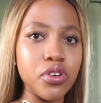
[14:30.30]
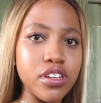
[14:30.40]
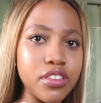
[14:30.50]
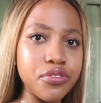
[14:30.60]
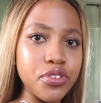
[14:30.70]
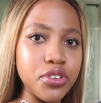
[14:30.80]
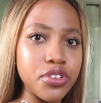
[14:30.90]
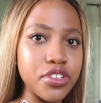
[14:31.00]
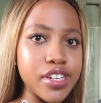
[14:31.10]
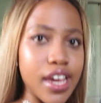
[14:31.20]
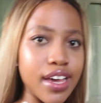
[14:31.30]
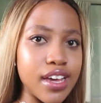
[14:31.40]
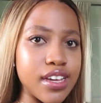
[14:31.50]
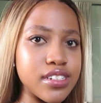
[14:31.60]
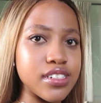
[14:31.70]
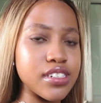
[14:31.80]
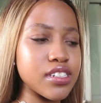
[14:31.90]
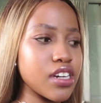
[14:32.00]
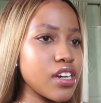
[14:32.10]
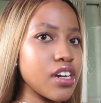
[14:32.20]
ordered the food and
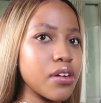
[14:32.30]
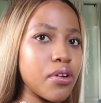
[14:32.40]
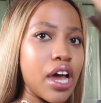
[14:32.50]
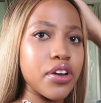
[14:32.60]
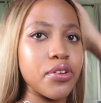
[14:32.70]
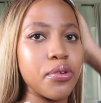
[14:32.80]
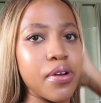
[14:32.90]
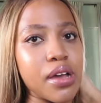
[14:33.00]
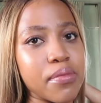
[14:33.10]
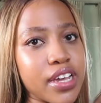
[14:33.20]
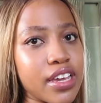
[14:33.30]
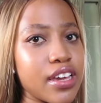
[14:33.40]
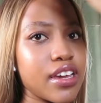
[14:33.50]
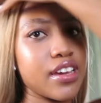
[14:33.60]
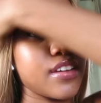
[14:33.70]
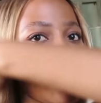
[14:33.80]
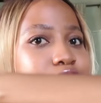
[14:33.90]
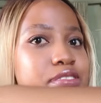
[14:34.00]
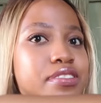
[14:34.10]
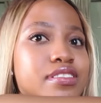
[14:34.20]
I don't know why my hair is
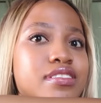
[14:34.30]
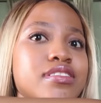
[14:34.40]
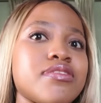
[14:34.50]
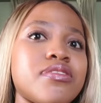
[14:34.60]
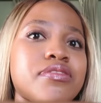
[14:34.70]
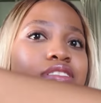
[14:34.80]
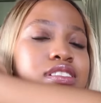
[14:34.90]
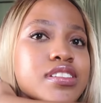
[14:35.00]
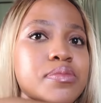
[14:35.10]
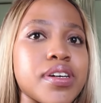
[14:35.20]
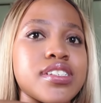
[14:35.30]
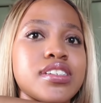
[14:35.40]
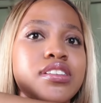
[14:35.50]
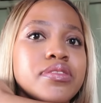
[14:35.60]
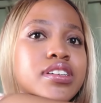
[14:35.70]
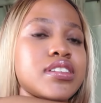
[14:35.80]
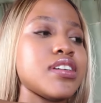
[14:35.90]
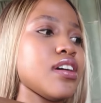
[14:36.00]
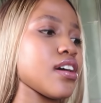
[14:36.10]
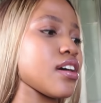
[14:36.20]
doing all of this, but anyway,
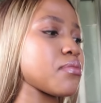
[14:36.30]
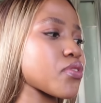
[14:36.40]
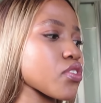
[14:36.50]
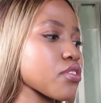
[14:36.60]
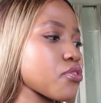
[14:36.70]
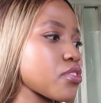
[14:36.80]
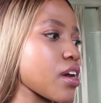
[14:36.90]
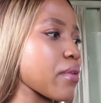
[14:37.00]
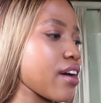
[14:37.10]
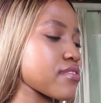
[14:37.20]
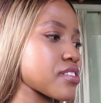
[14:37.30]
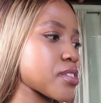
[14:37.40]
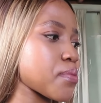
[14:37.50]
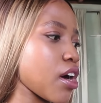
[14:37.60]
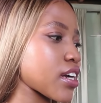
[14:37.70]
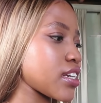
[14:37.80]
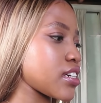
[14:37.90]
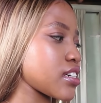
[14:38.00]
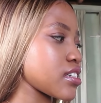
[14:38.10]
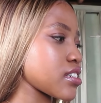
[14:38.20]
um, I've ordered the food. I'm having sparkling
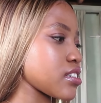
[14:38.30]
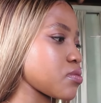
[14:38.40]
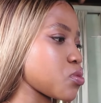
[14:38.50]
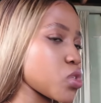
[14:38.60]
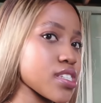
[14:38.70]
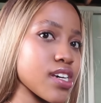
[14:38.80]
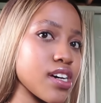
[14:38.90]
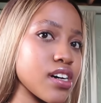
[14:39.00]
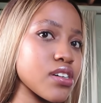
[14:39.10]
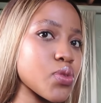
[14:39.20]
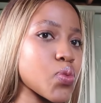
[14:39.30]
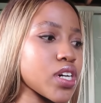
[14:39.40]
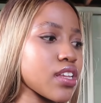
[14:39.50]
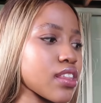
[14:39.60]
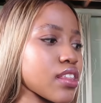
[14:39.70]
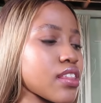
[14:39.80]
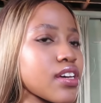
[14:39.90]
water with